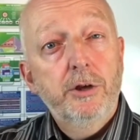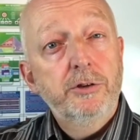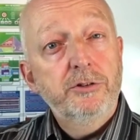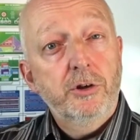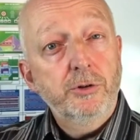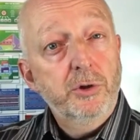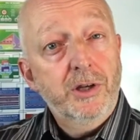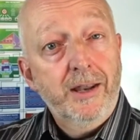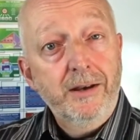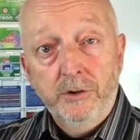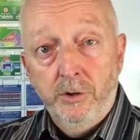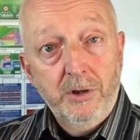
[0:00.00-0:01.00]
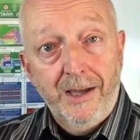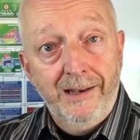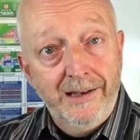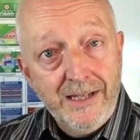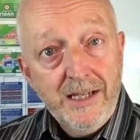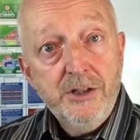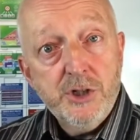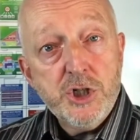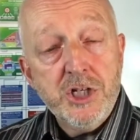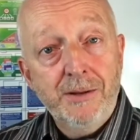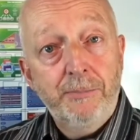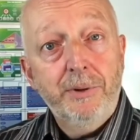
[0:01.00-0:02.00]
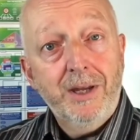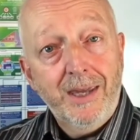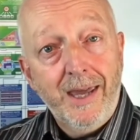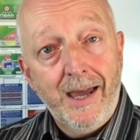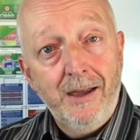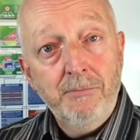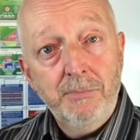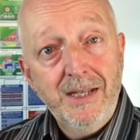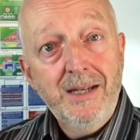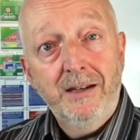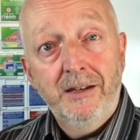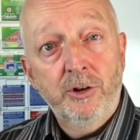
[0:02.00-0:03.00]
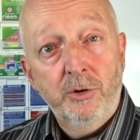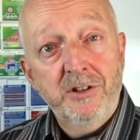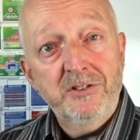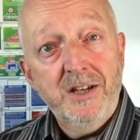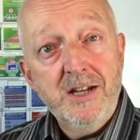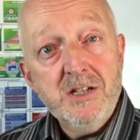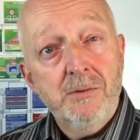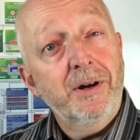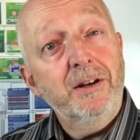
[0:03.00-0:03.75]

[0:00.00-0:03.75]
So a leadership can be in an organization,